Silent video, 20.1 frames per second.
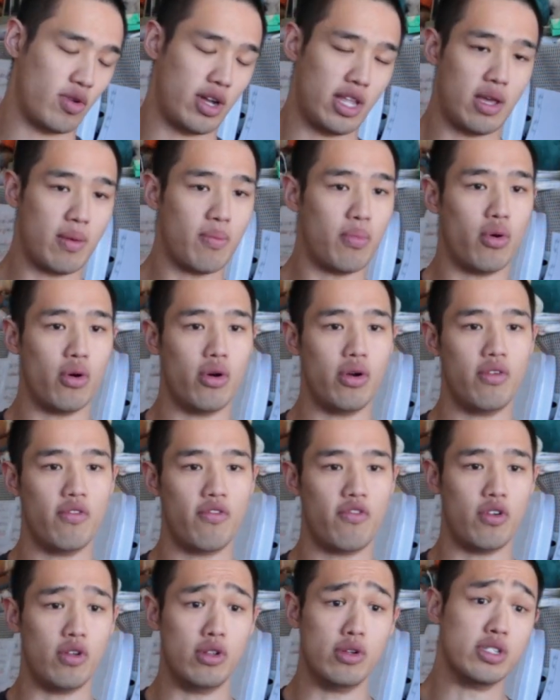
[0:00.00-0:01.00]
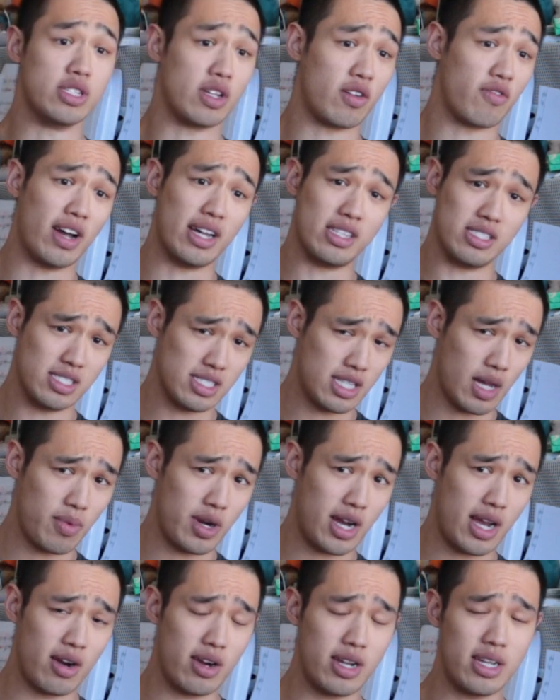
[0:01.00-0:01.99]
really important for losing fat in
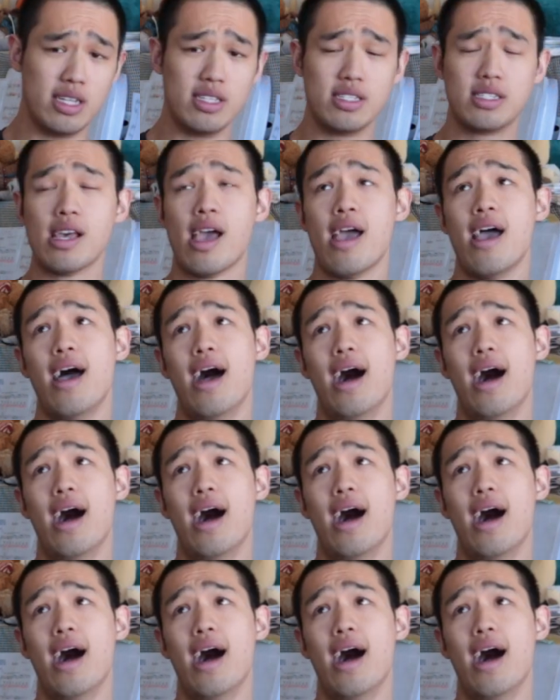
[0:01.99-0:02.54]
stubborn areas,